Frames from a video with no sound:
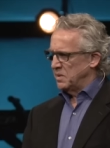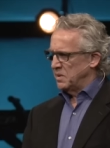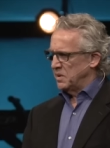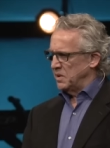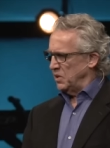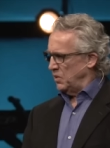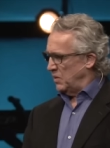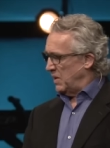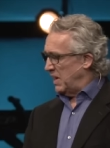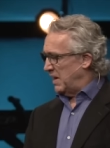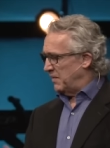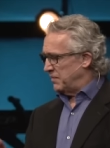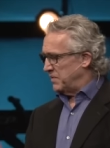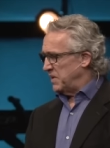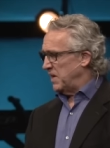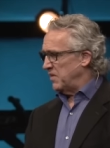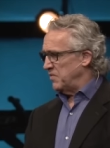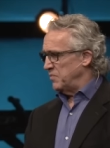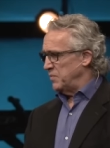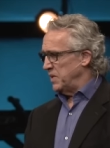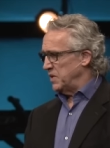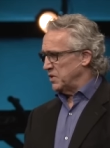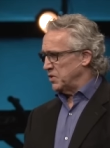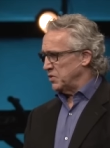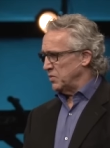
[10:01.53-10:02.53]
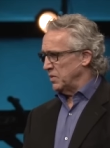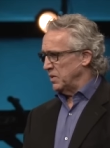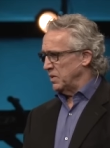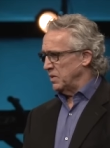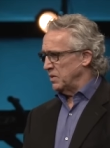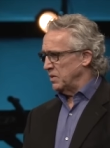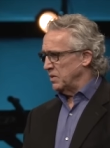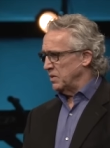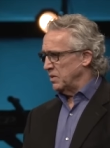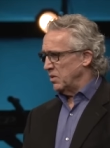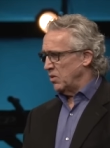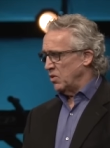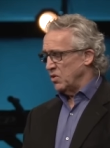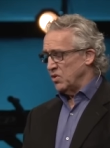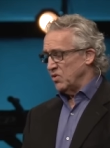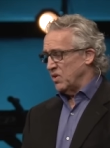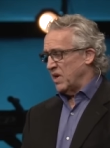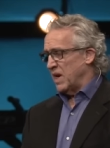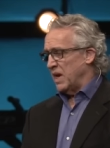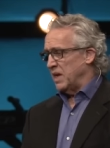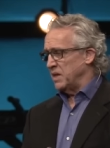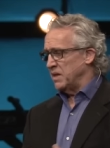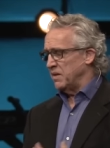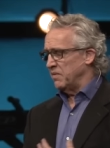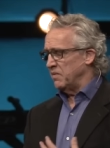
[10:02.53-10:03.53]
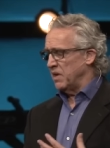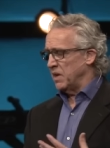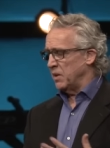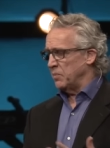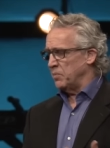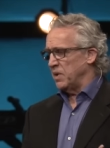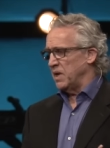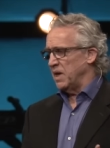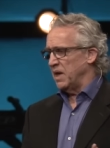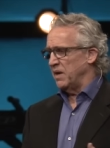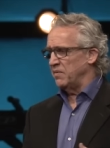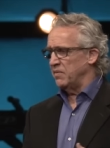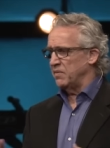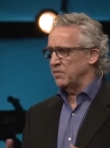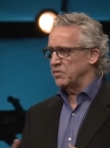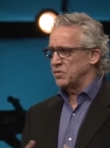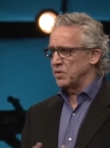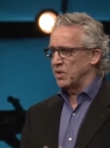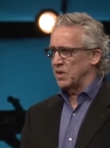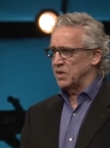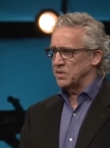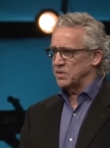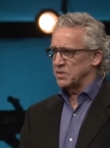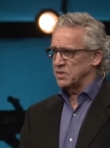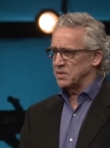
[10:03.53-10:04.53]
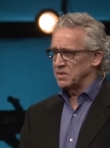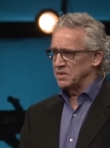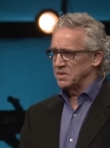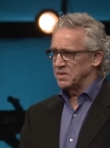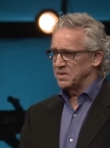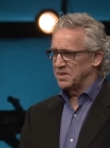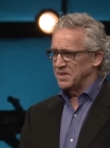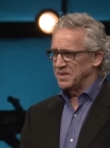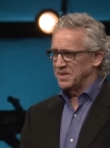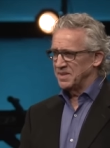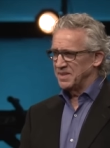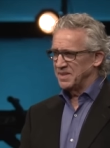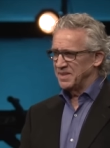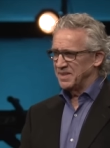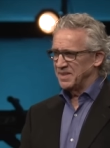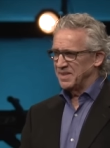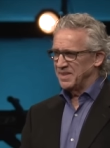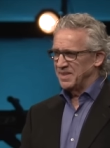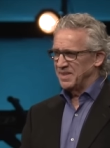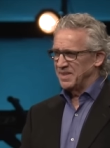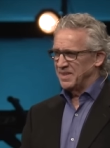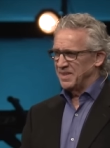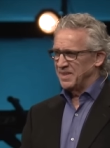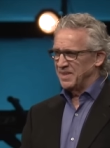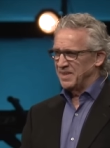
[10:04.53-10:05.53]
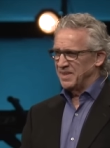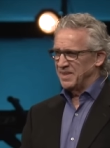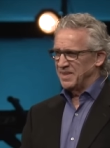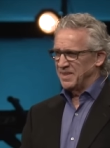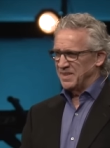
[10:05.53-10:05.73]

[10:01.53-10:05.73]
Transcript: You have to have mystery, or you can't develop a life of trust. That's right.